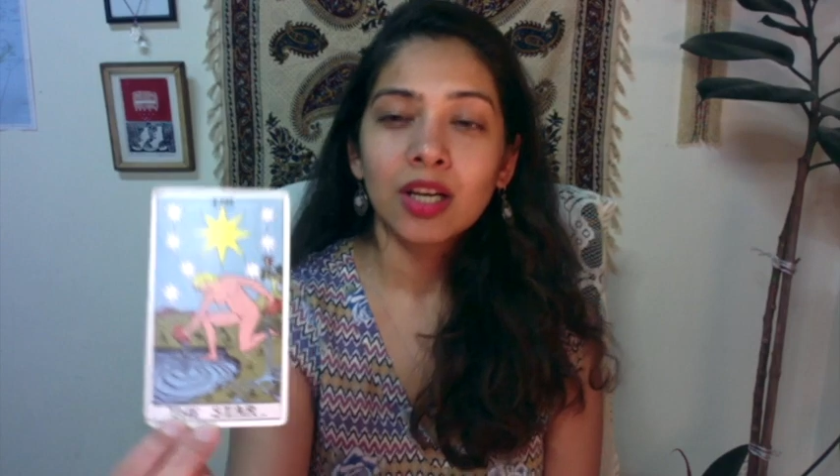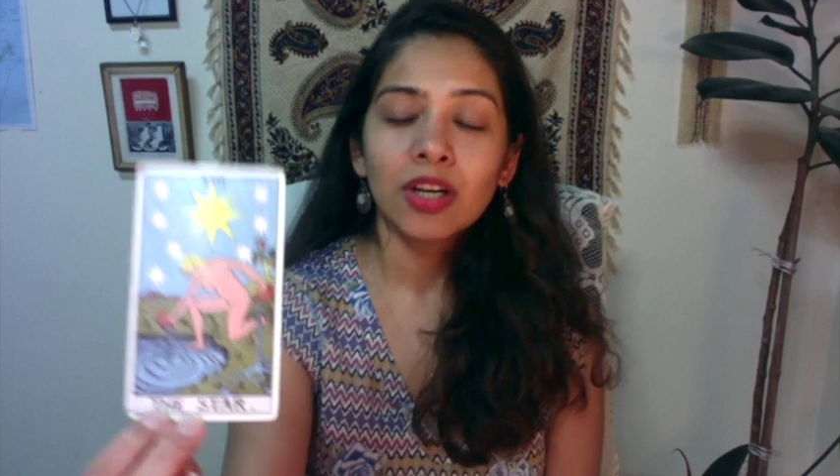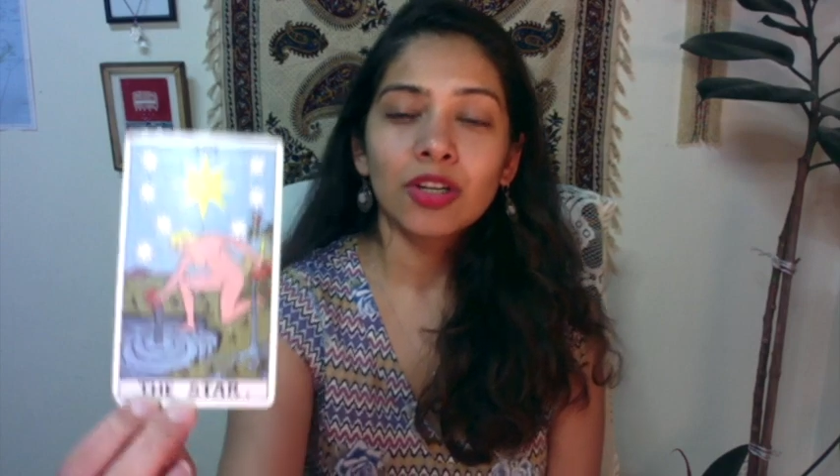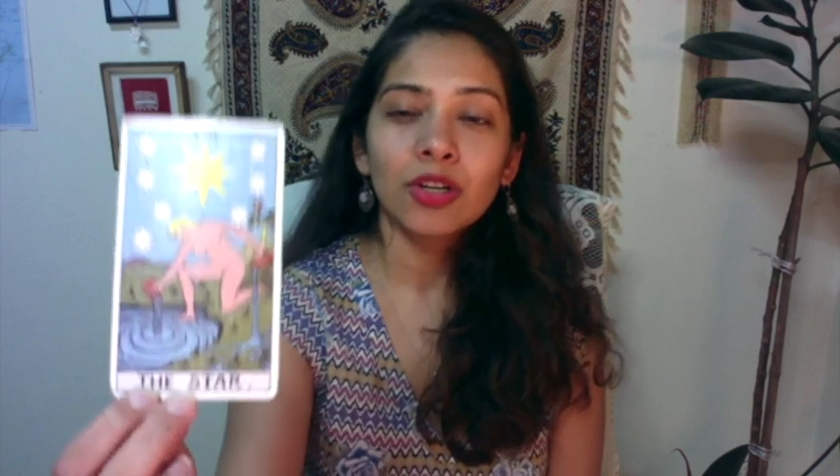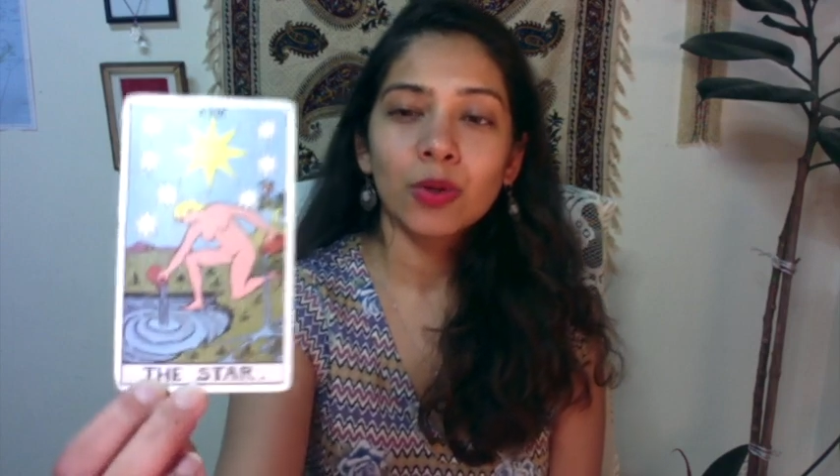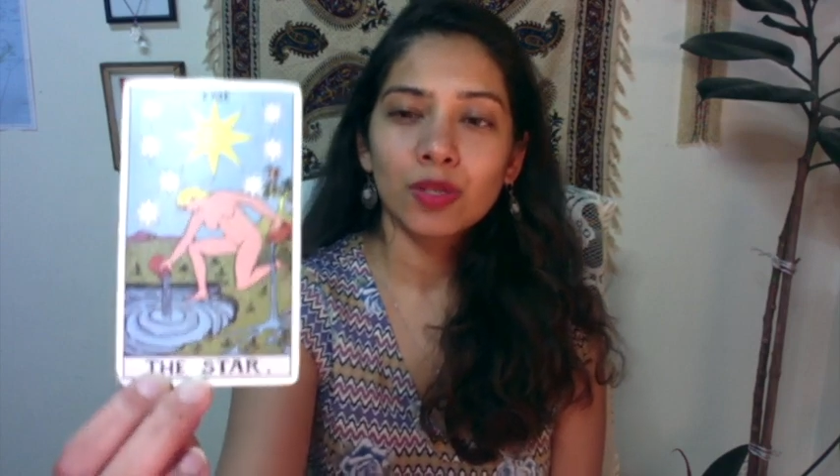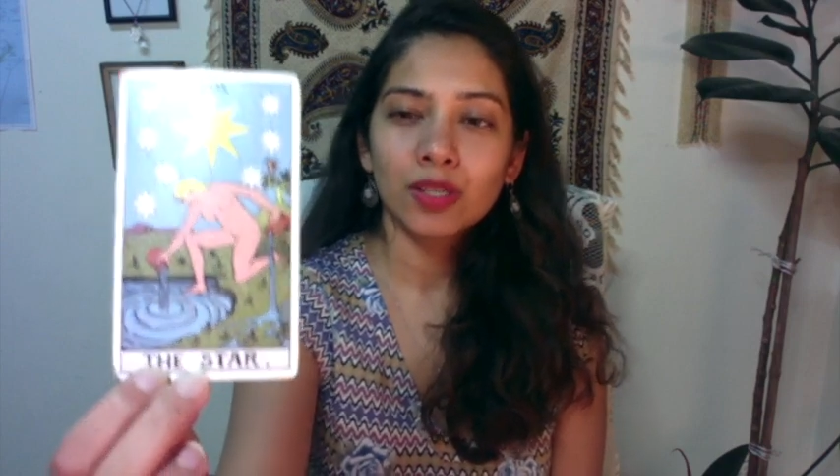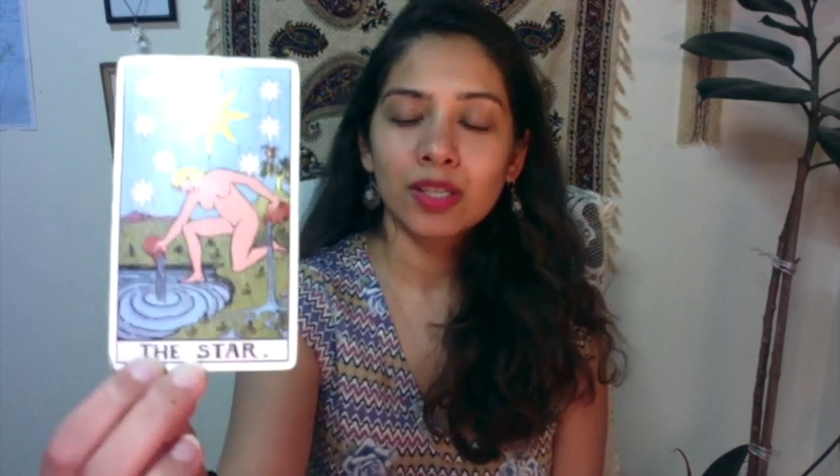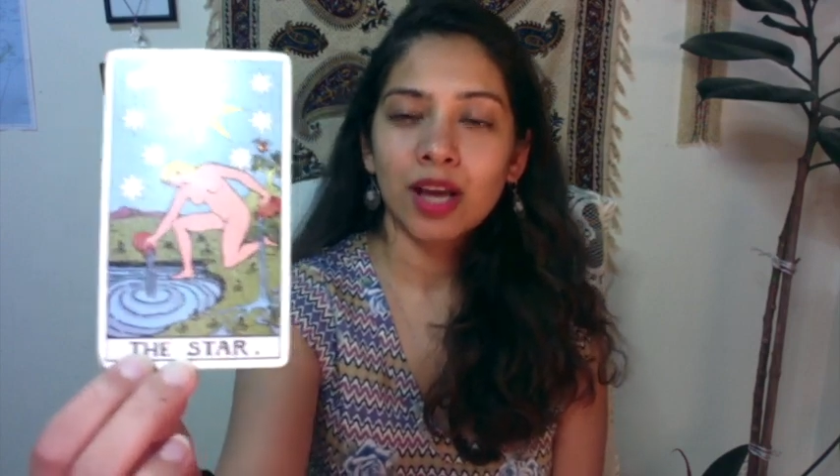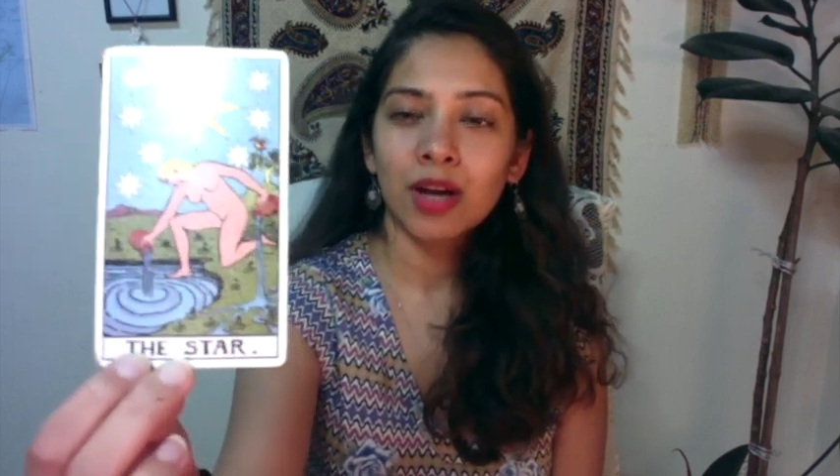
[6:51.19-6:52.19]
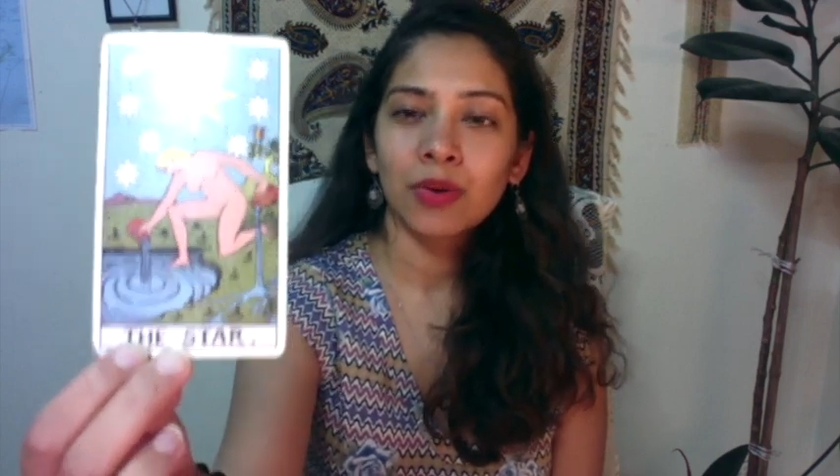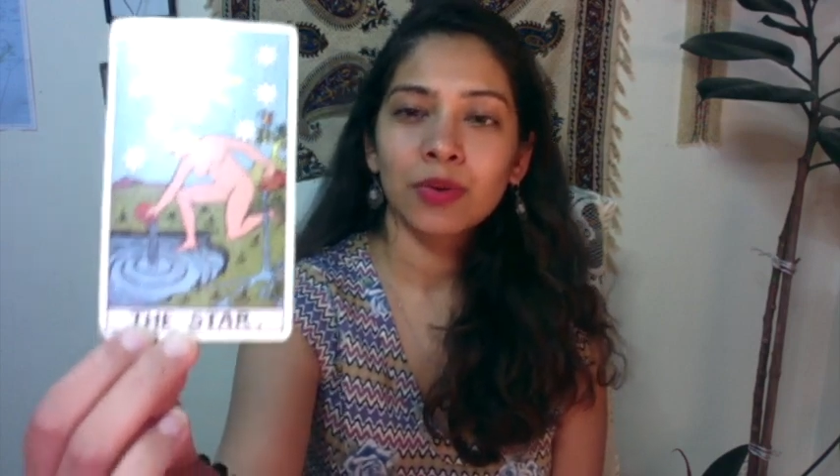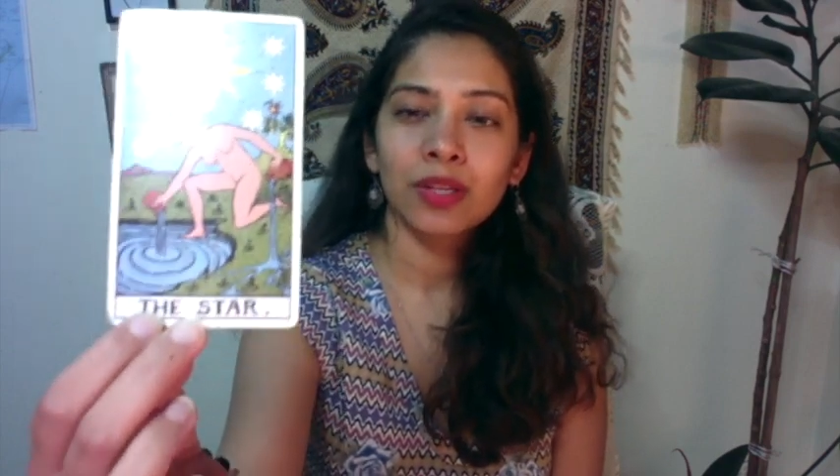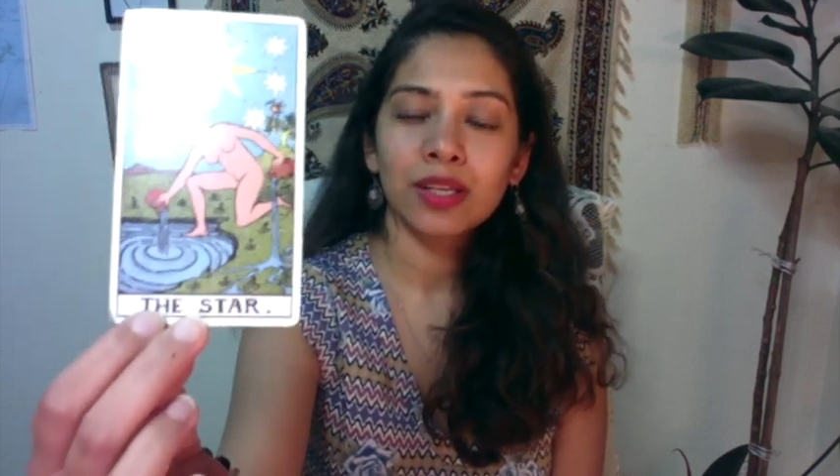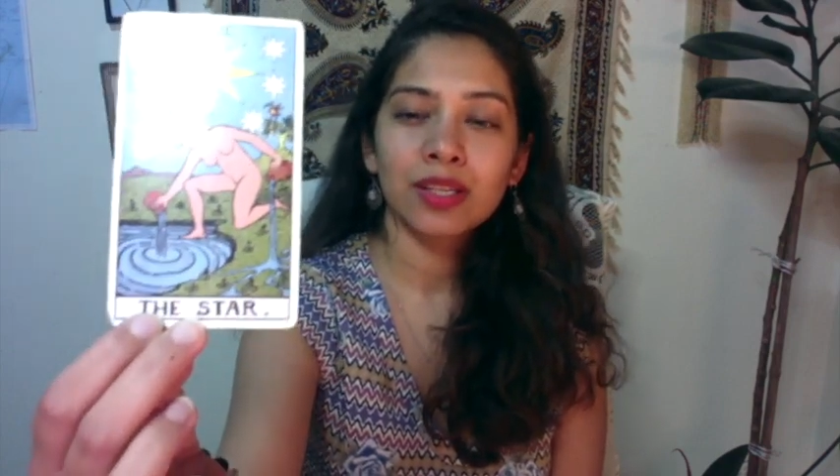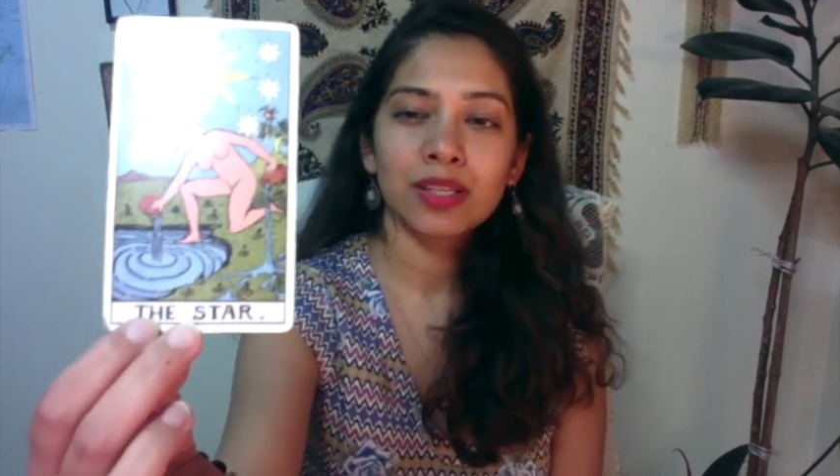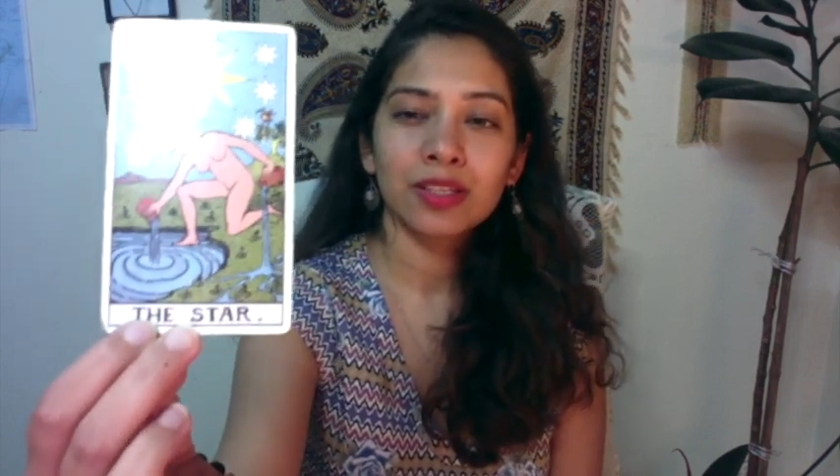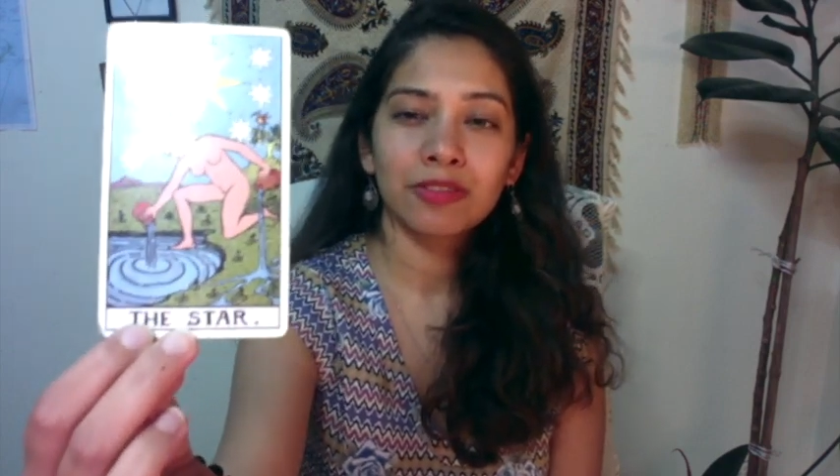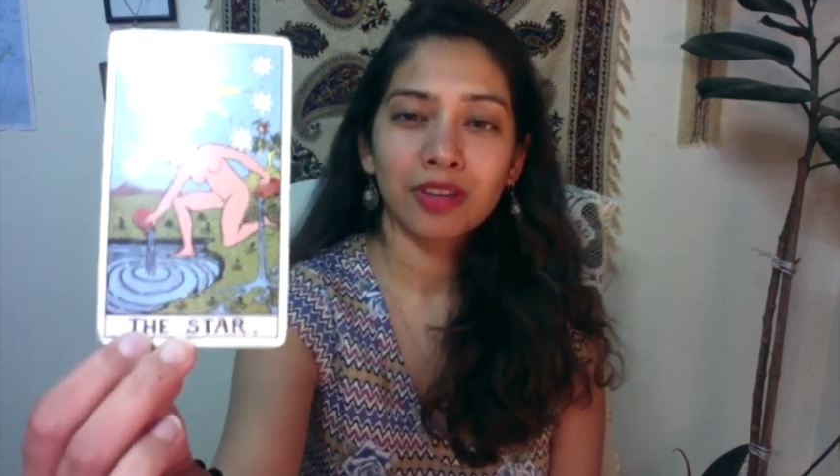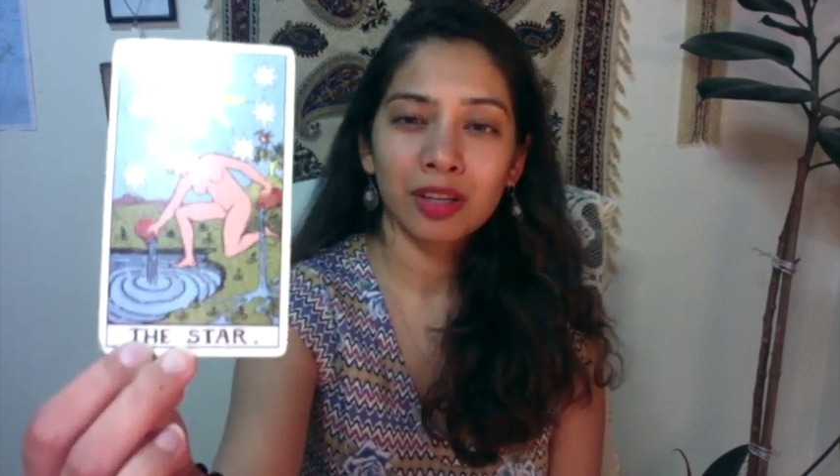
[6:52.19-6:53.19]
Notice how this
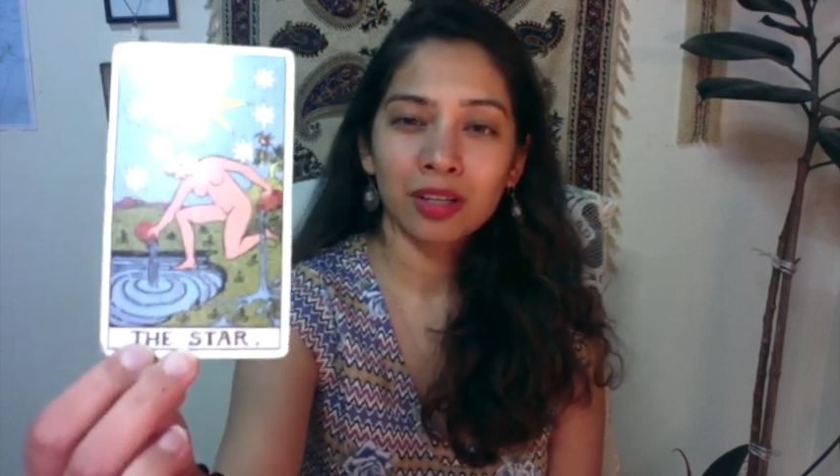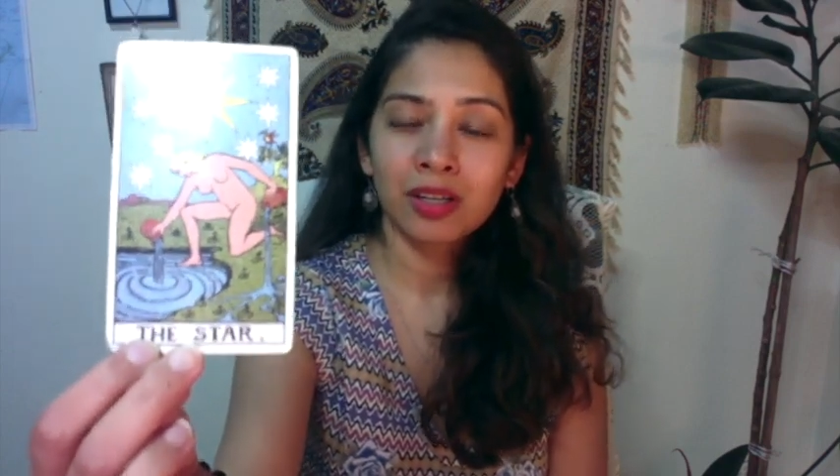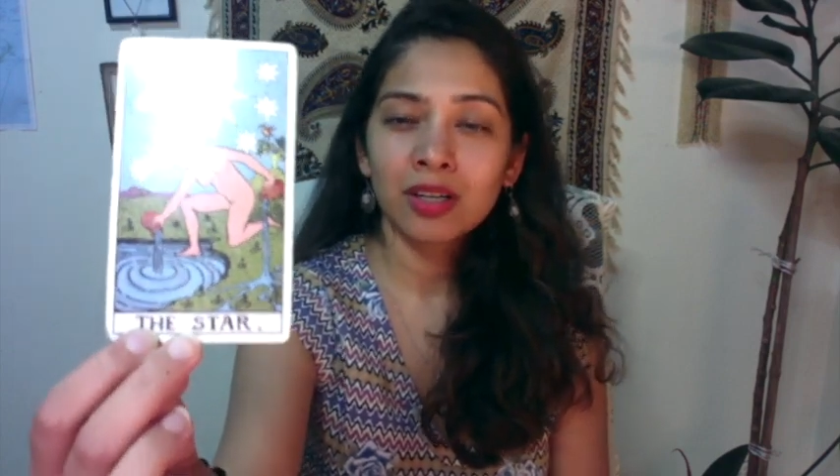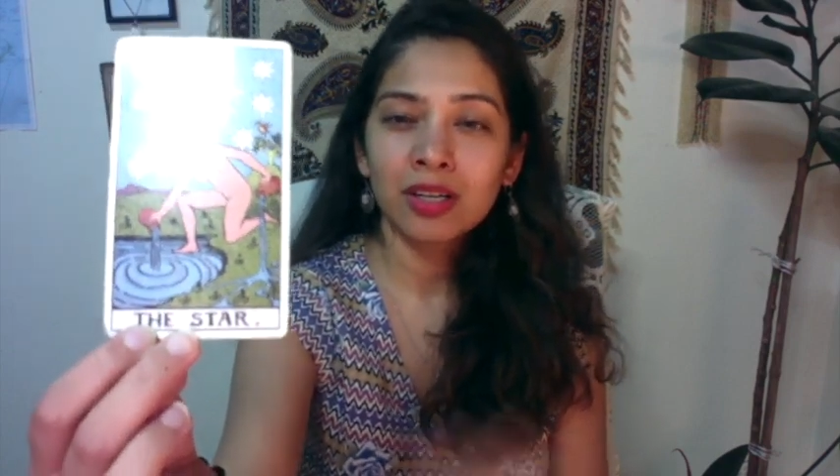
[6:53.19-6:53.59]
figure